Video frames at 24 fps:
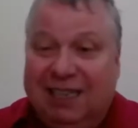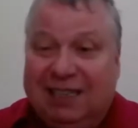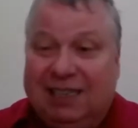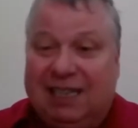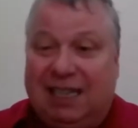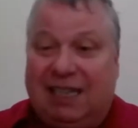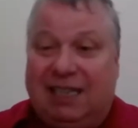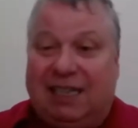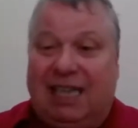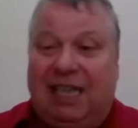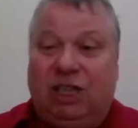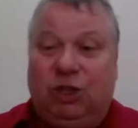
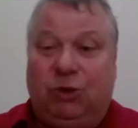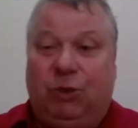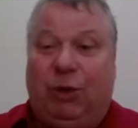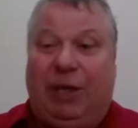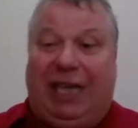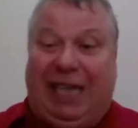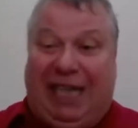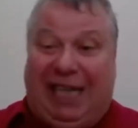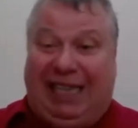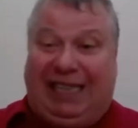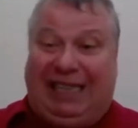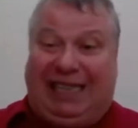So things we
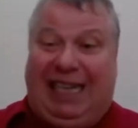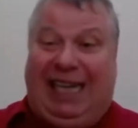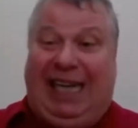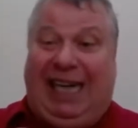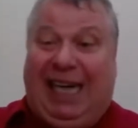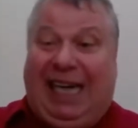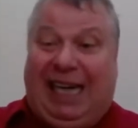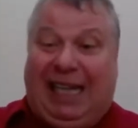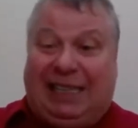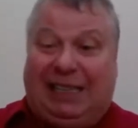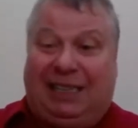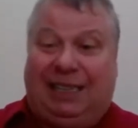need to
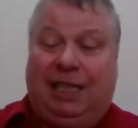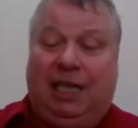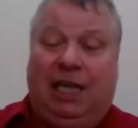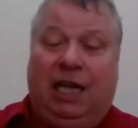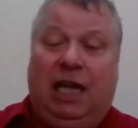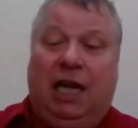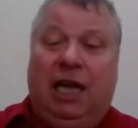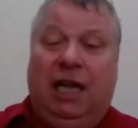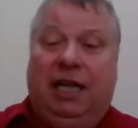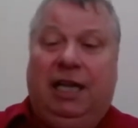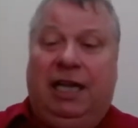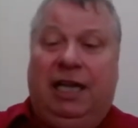eat.
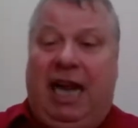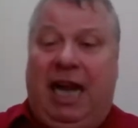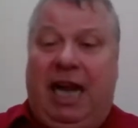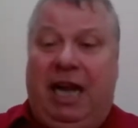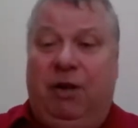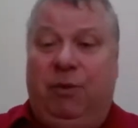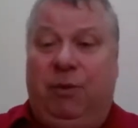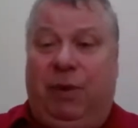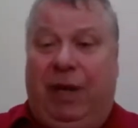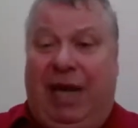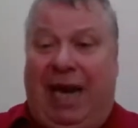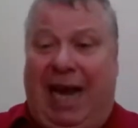
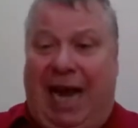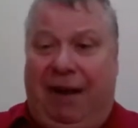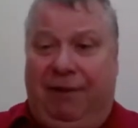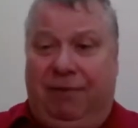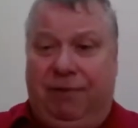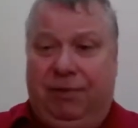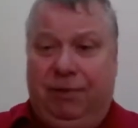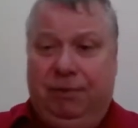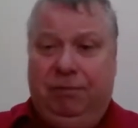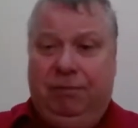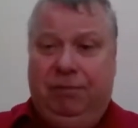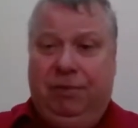Then we
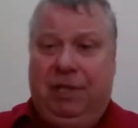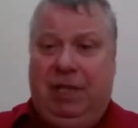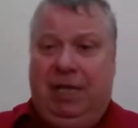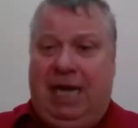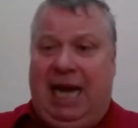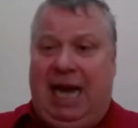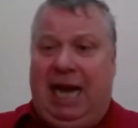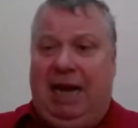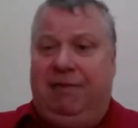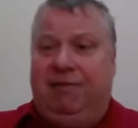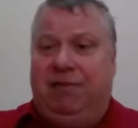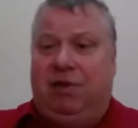have to
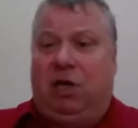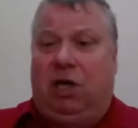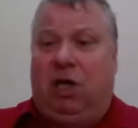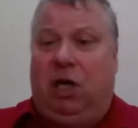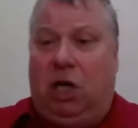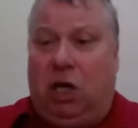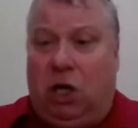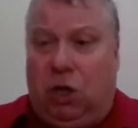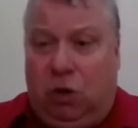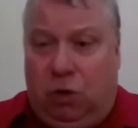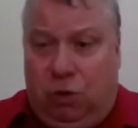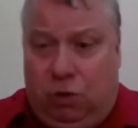have
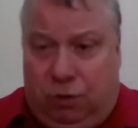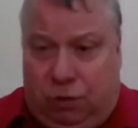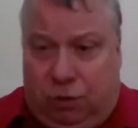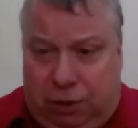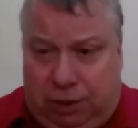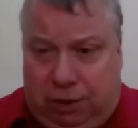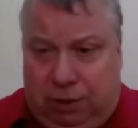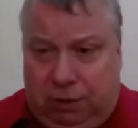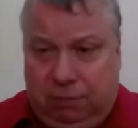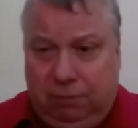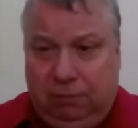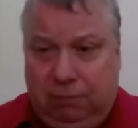
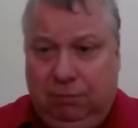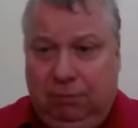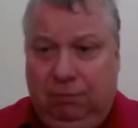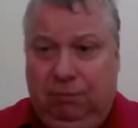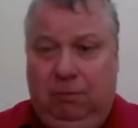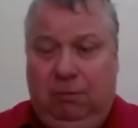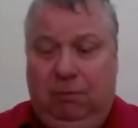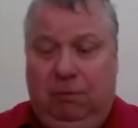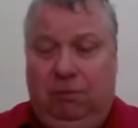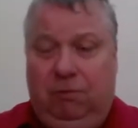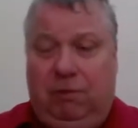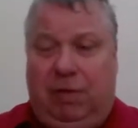clothes,
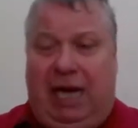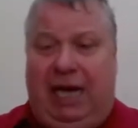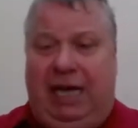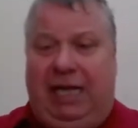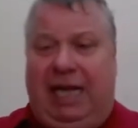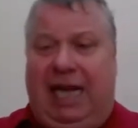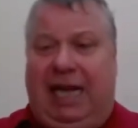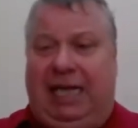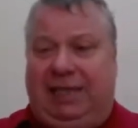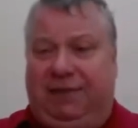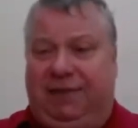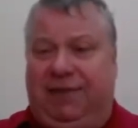right?
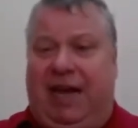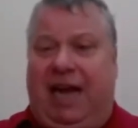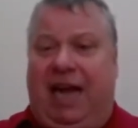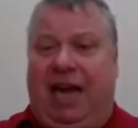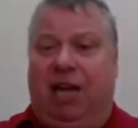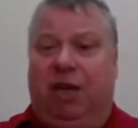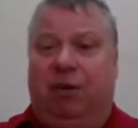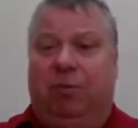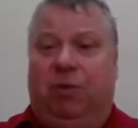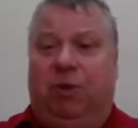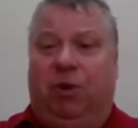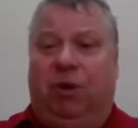That's
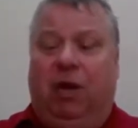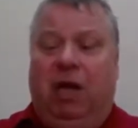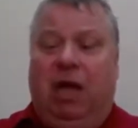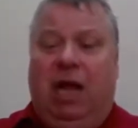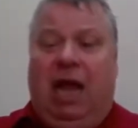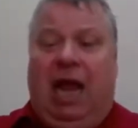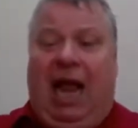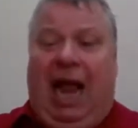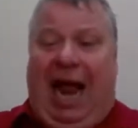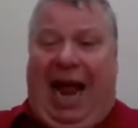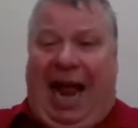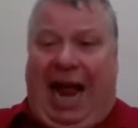valuable.
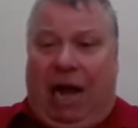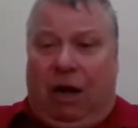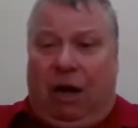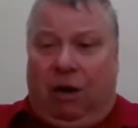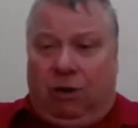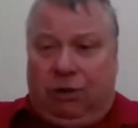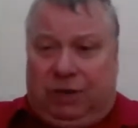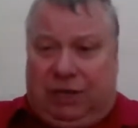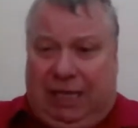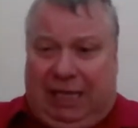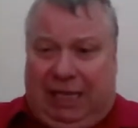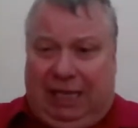
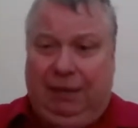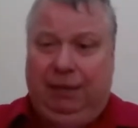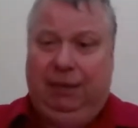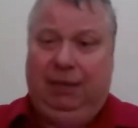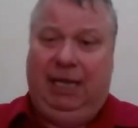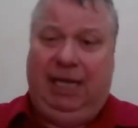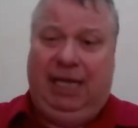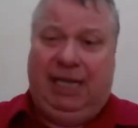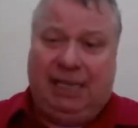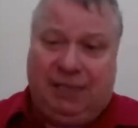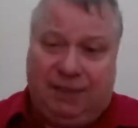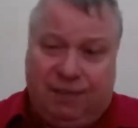Housing
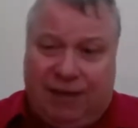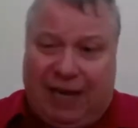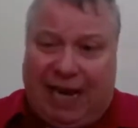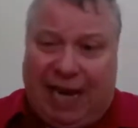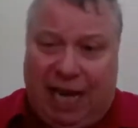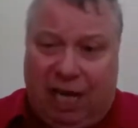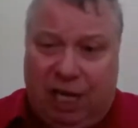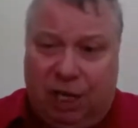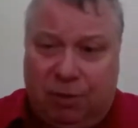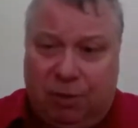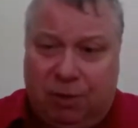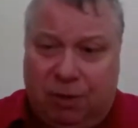is
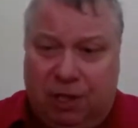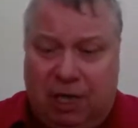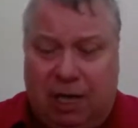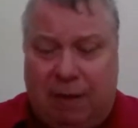valuable.